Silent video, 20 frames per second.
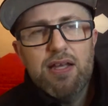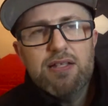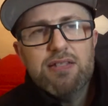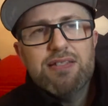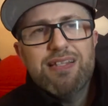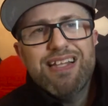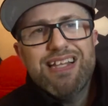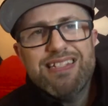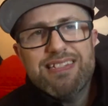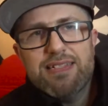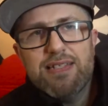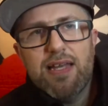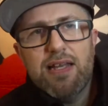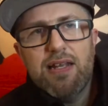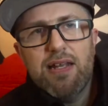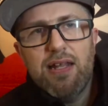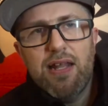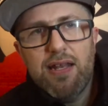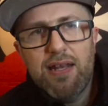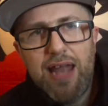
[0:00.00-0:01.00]
let's
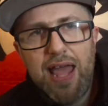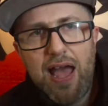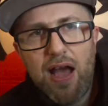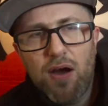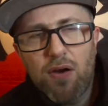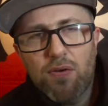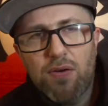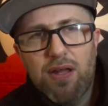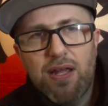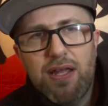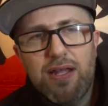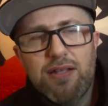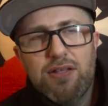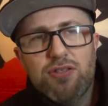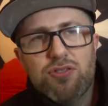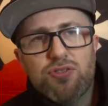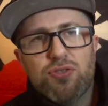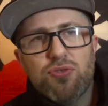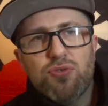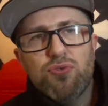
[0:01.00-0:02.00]
get now
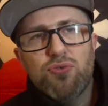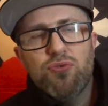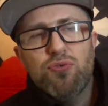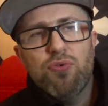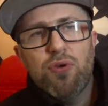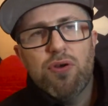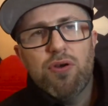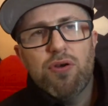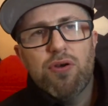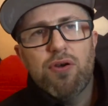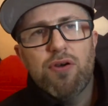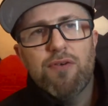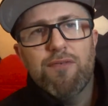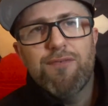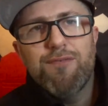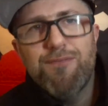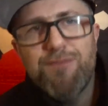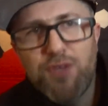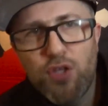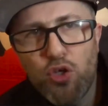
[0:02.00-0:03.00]
into
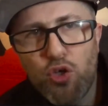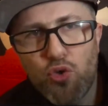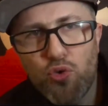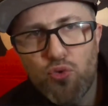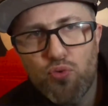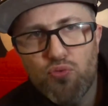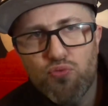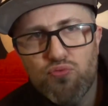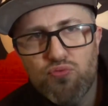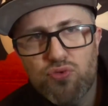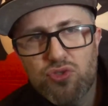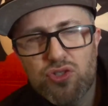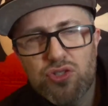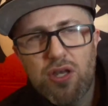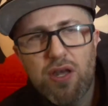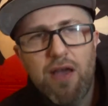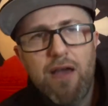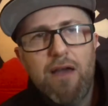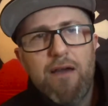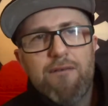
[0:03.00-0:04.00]
views.
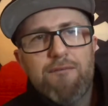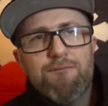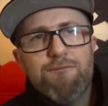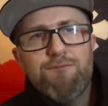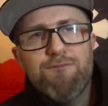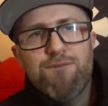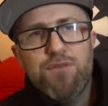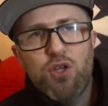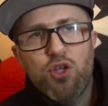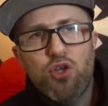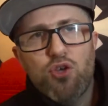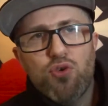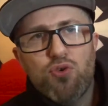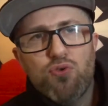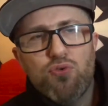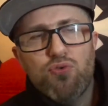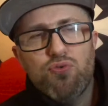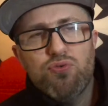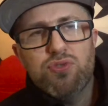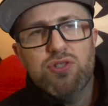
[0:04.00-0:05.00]

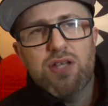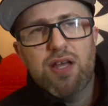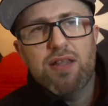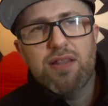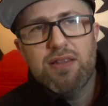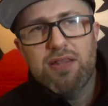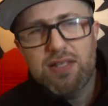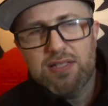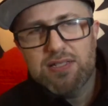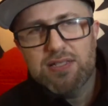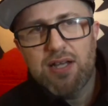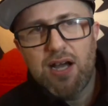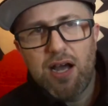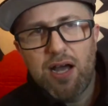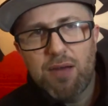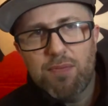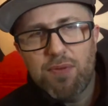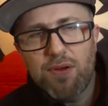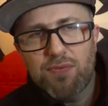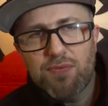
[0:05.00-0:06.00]
Views this
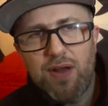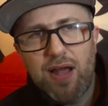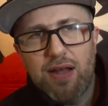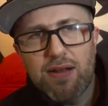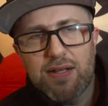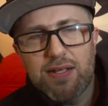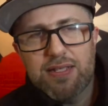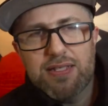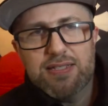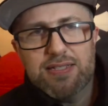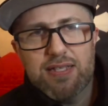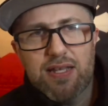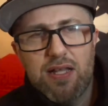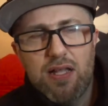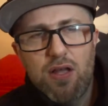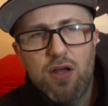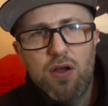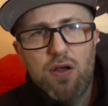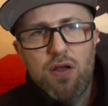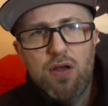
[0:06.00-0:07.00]
time around is
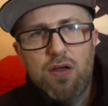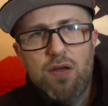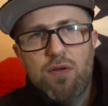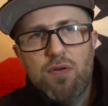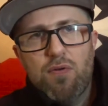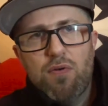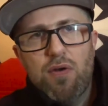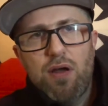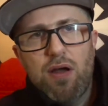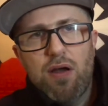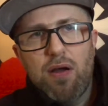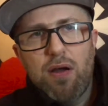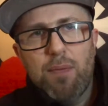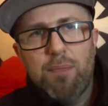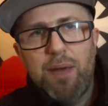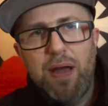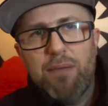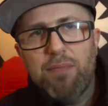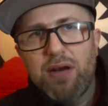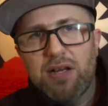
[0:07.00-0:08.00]

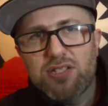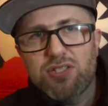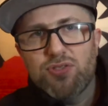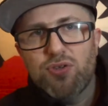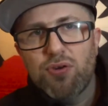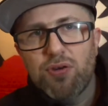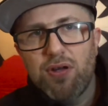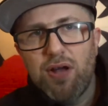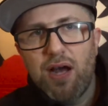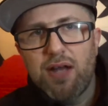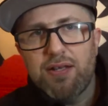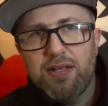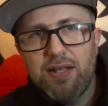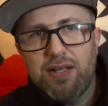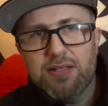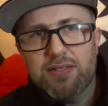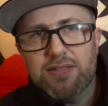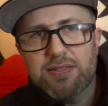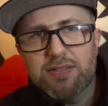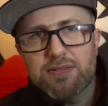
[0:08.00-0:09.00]
about my story
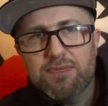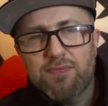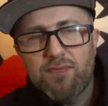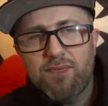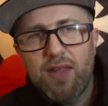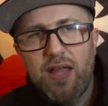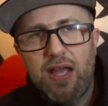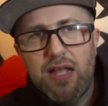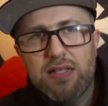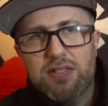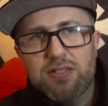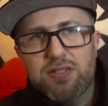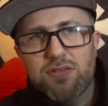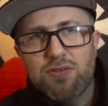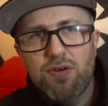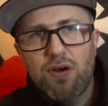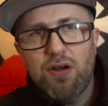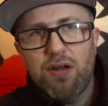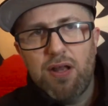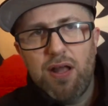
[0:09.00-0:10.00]
ideas. It's
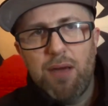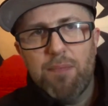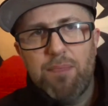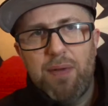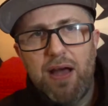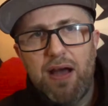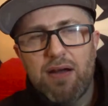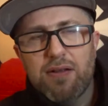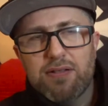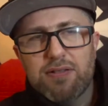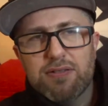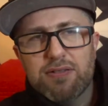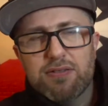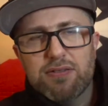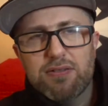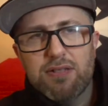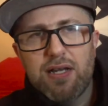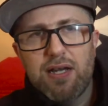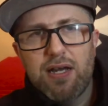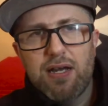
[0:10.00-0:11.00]
not about
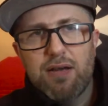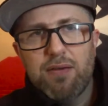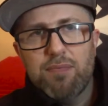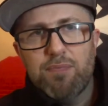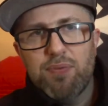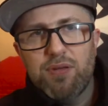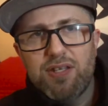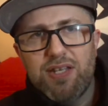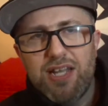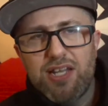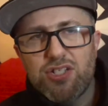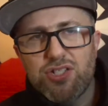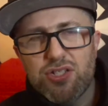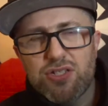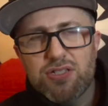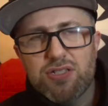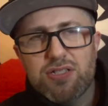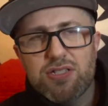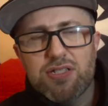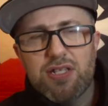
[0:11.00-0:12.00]

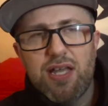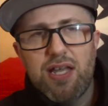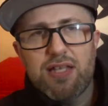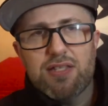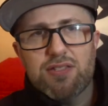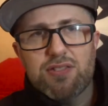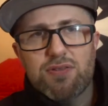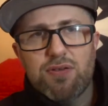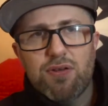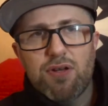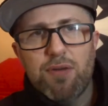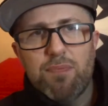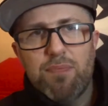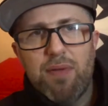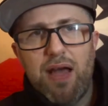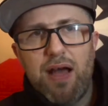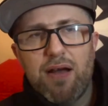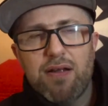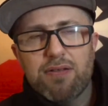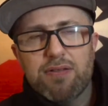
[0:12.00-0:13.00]
predictions. It's not
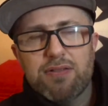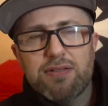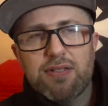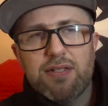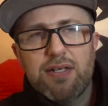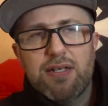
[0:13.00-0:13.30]
about